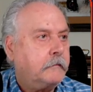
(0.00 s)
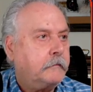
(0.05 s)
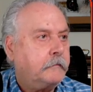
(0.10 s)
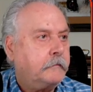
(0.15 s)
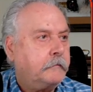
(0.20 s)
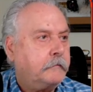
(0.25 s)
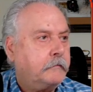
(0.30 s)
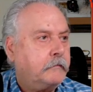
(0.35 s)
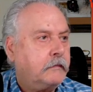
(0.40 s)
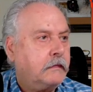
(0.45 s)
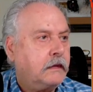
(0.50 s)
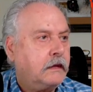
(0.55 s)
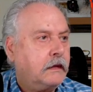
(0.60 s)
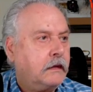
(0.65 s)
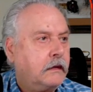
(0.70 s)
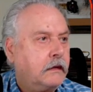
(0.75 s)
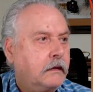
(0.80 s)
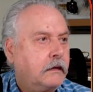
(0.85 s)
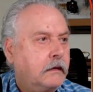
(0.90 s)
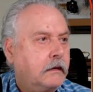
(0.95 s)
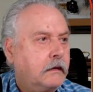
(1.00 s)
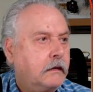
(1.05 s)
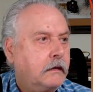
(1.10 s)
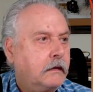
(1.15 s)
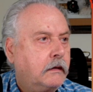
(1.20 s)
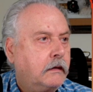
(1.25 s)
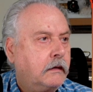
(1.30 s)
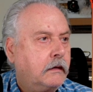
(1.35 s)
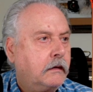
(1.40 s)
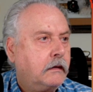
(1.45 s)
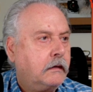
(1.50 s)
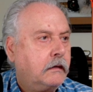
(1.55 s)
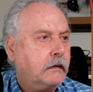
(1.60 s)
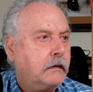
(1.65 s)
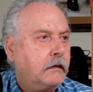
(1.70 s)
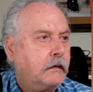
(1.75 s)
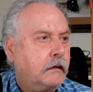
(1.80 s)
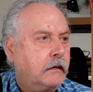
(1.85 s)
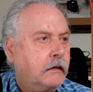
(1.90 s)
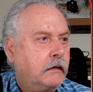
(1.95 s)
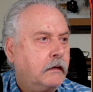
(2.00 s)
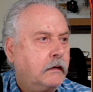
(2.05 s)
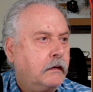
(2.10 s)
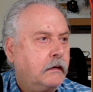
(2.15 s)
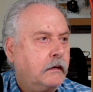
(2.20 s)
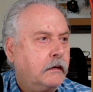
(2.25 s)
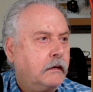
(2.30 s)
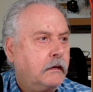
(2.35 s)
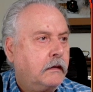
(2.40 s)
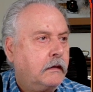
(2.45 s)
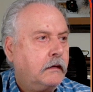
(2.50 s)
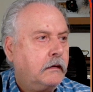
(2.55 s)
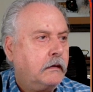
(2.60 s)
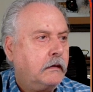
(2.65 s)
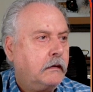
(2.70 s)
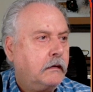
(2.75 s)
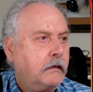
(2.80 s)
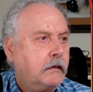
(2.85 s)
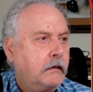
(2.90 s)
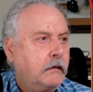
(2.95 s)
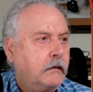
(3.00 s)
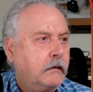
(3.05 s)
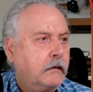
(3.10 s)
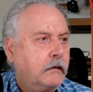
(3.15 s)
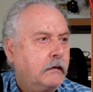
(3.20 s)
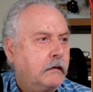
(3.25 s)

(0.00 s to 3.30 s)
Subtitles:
Nothing is said.